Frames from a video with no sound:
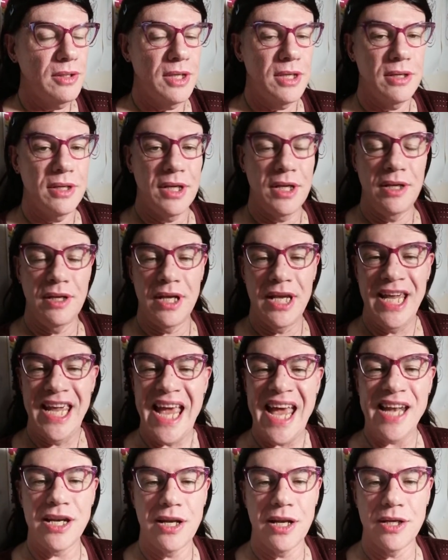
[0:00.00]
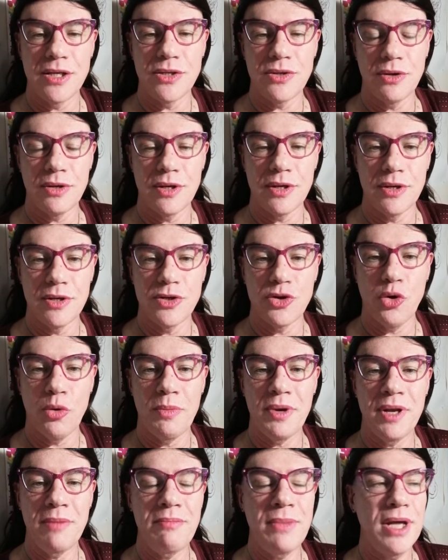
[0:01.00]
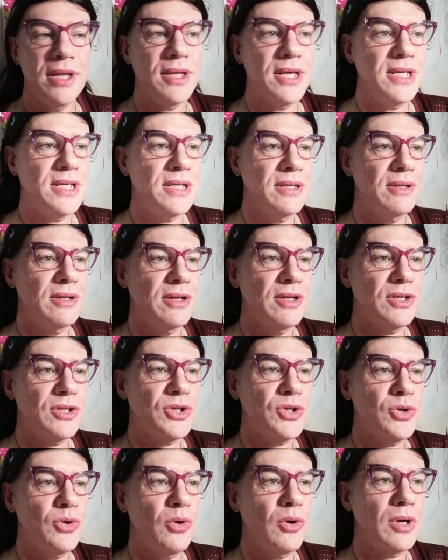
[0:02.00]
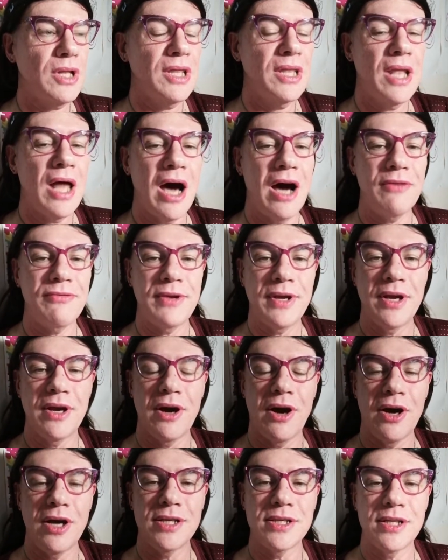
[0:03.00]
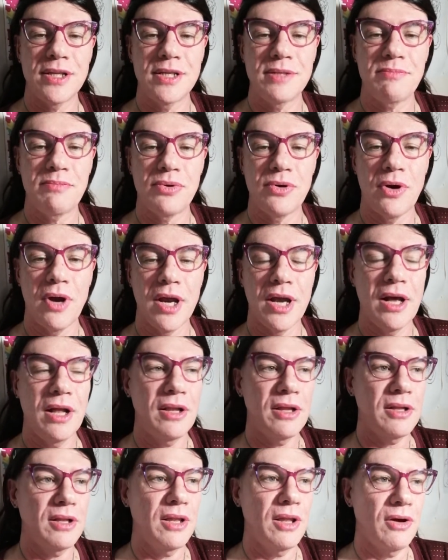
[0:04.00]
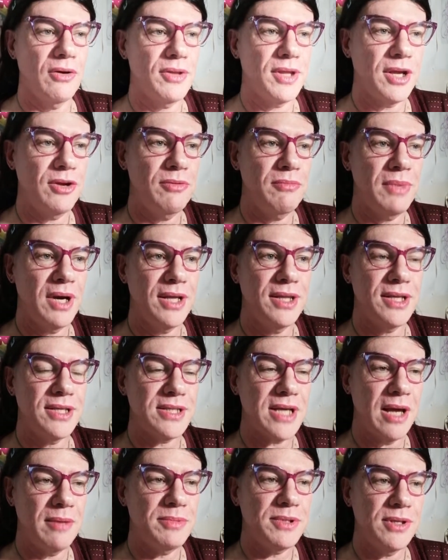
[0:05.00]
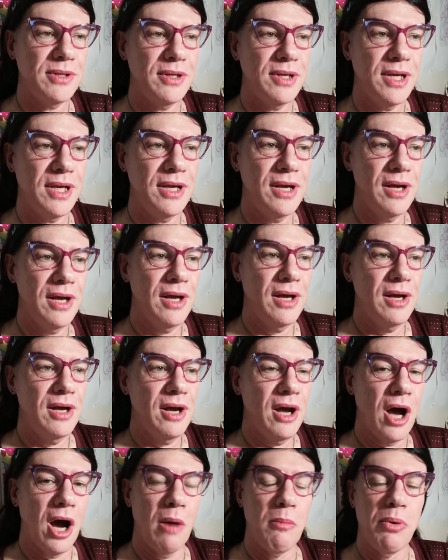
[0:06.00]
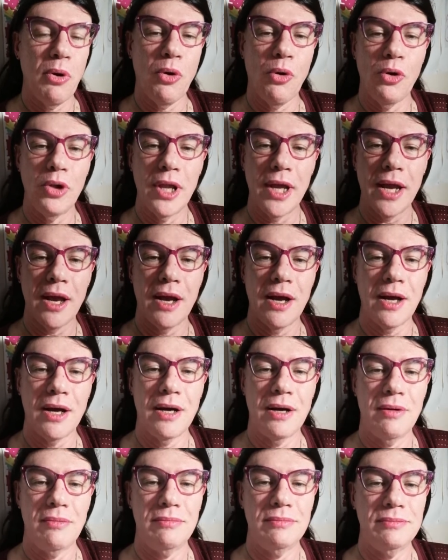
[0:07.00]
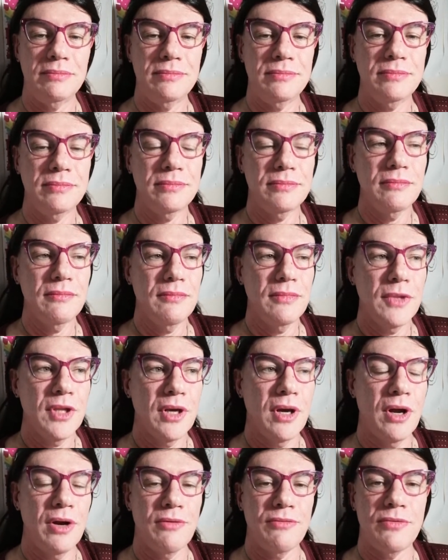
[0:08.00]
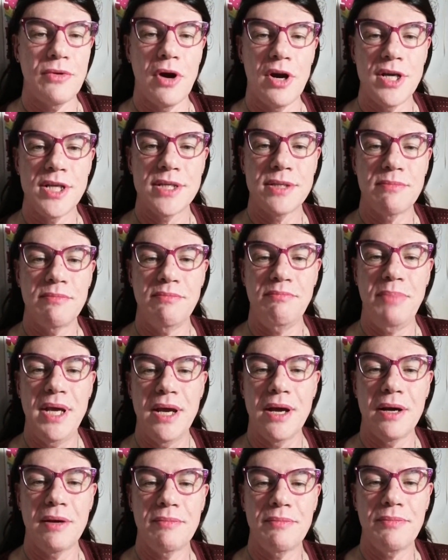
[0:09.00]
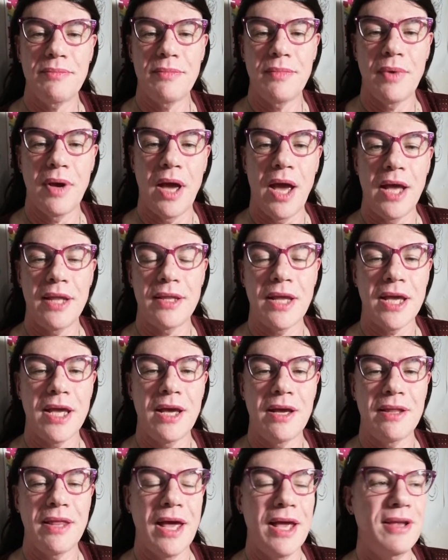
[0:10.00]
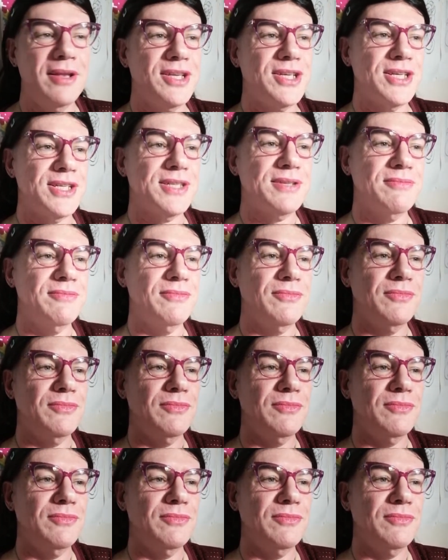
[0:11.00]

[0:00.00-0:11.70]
didn't he hadn't enjoyed it at all. But he met these short, laughing guys in these bright coloured clothing who made this absolutely appalling kind of rice beer, and they just